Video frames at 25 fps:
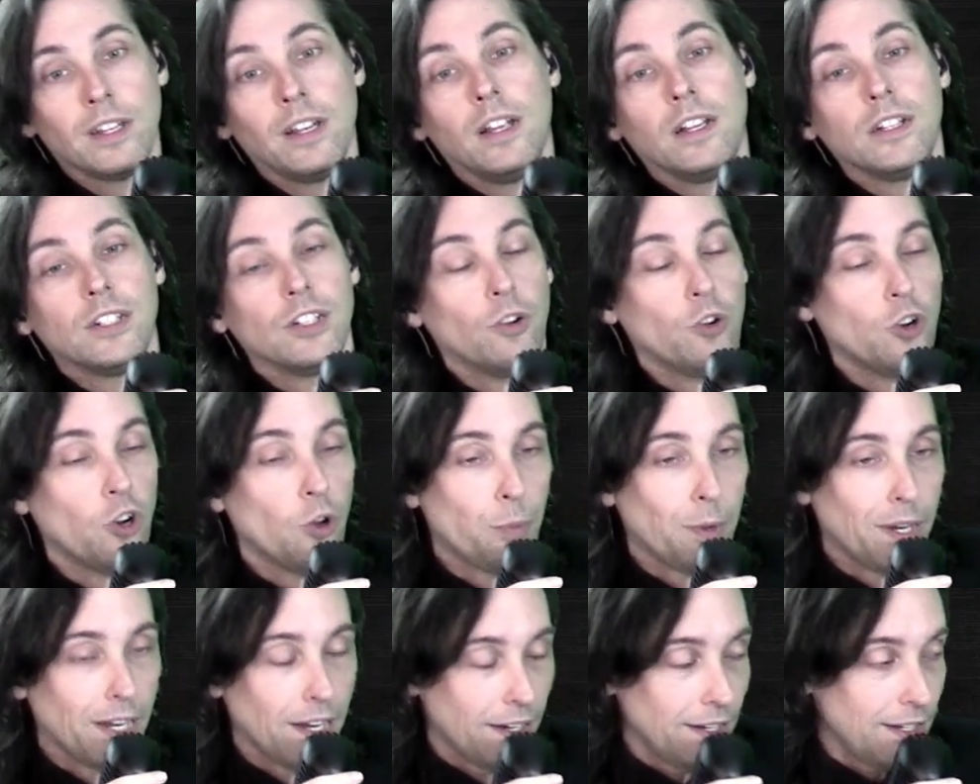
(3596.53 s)
Don't
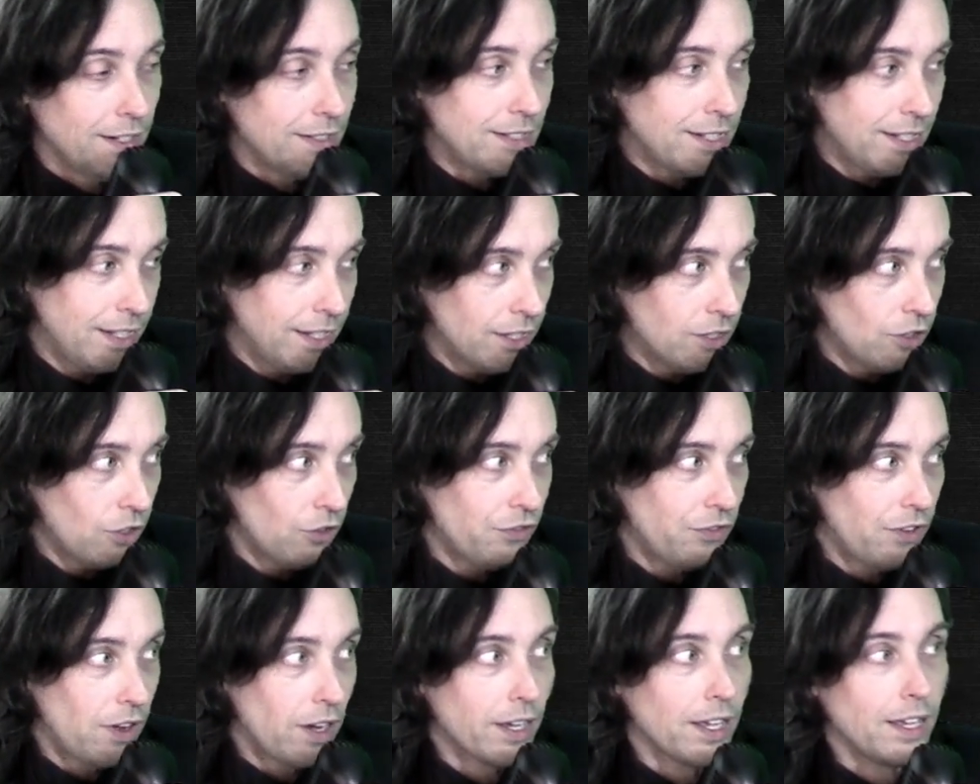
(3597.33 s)
open any teal
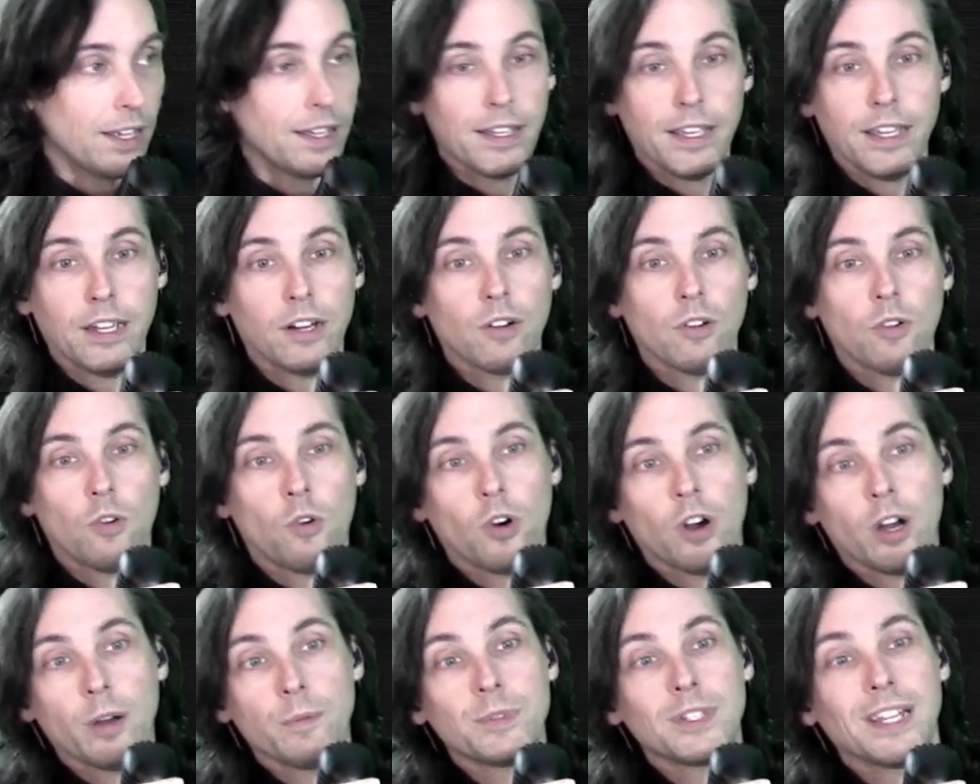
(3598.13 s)
fucking gear
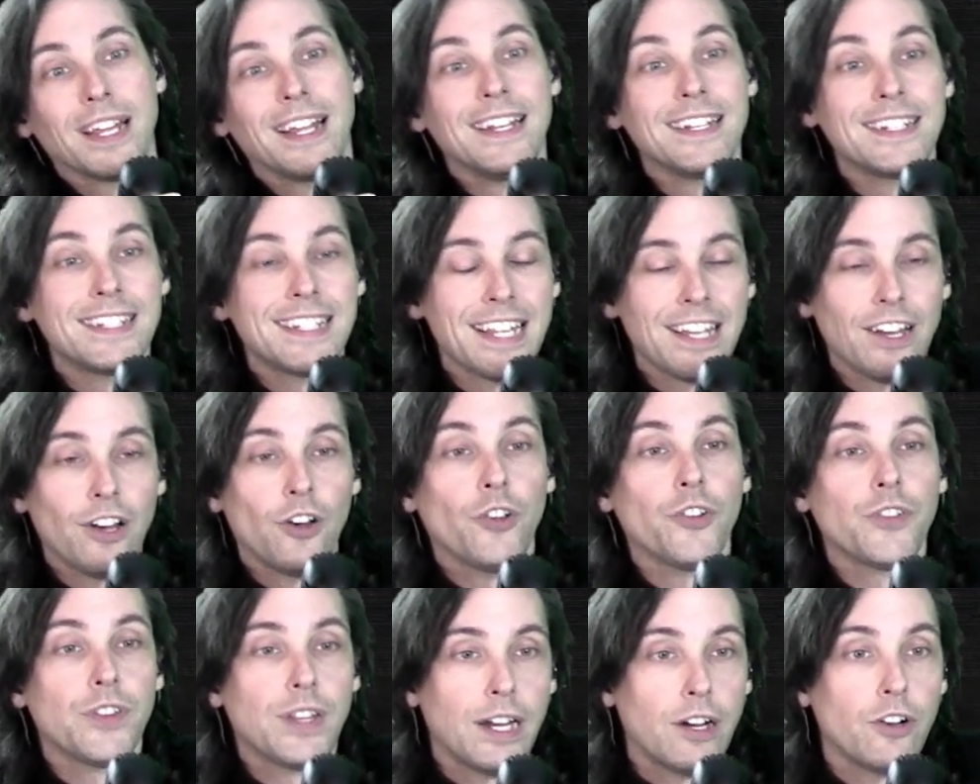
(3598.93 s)
orbs until
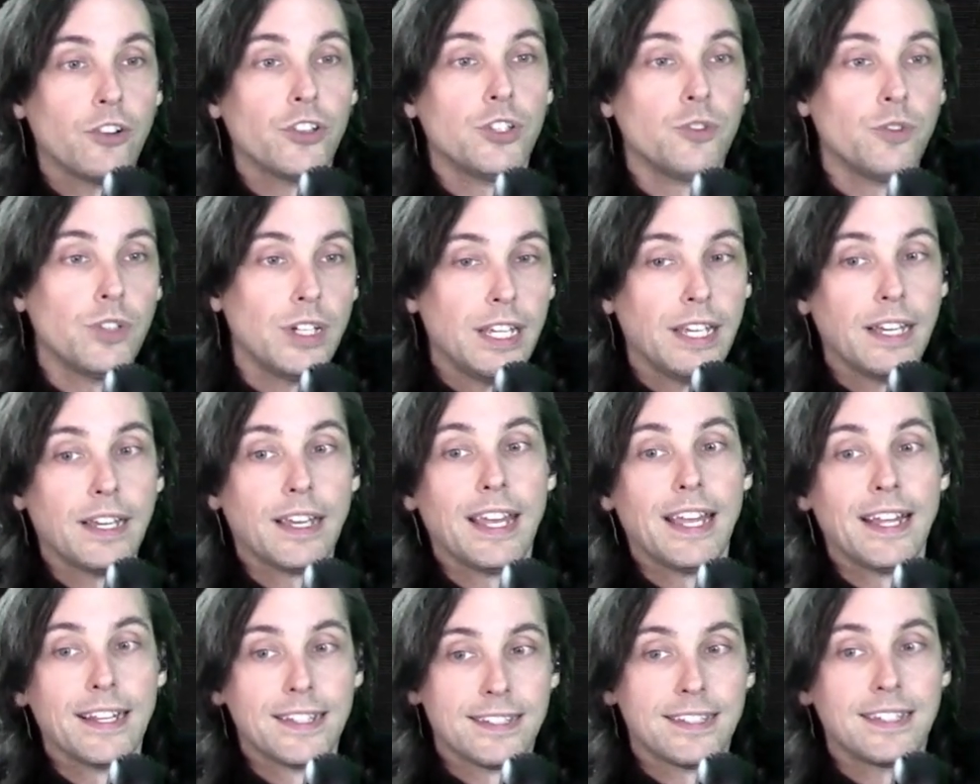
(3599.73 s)
their unique
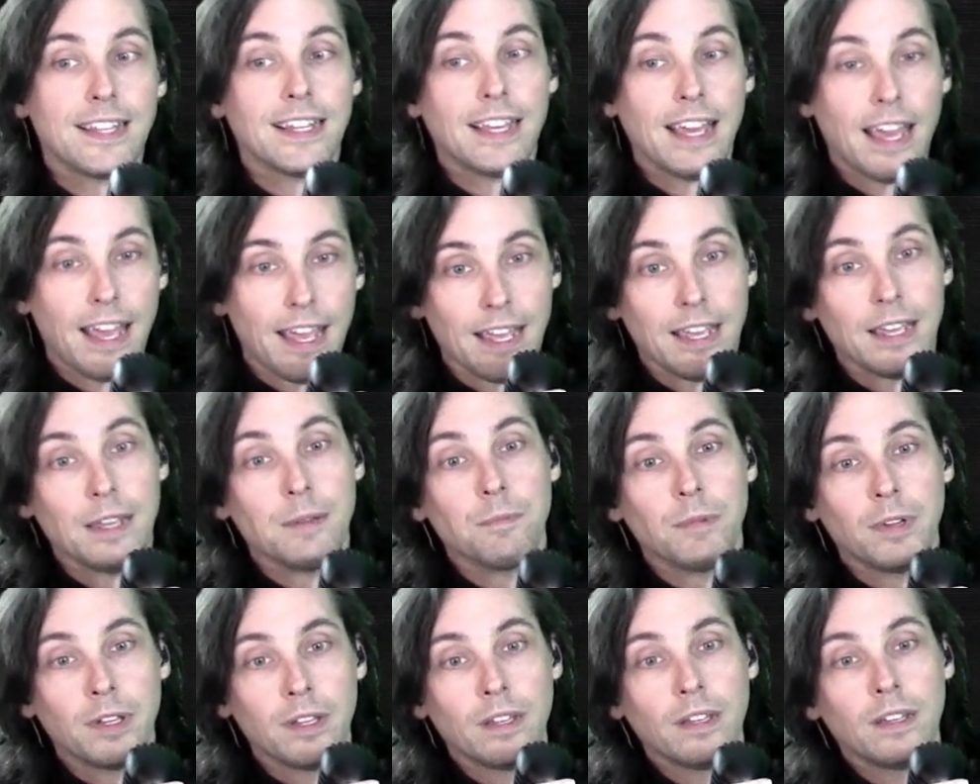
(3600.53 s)
hits the
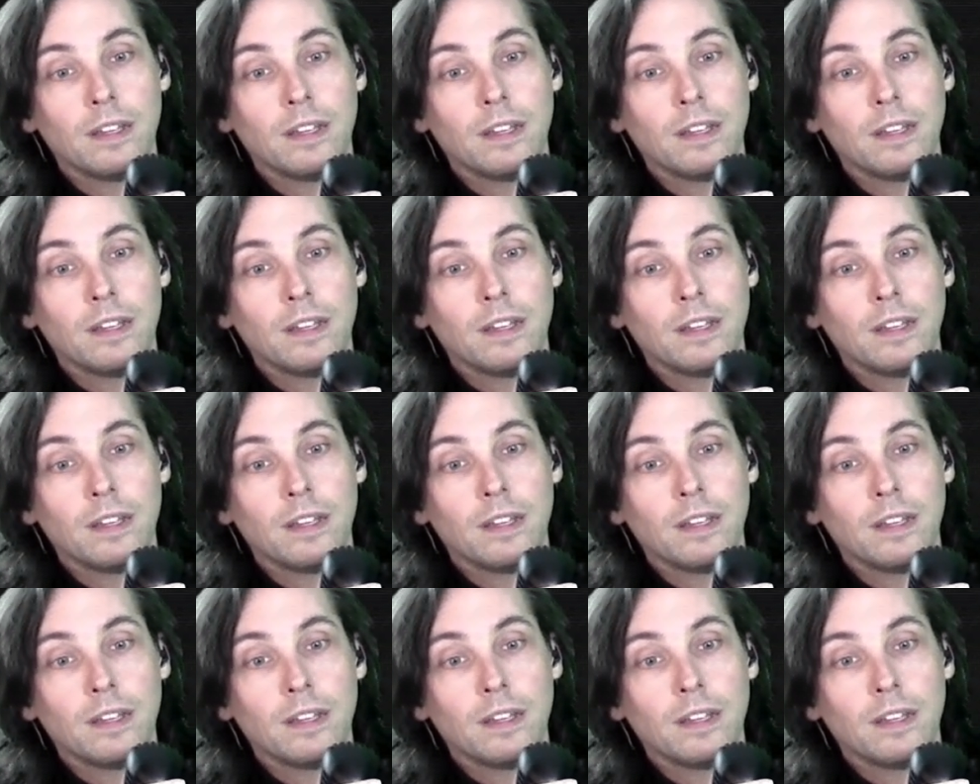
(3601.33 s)
game.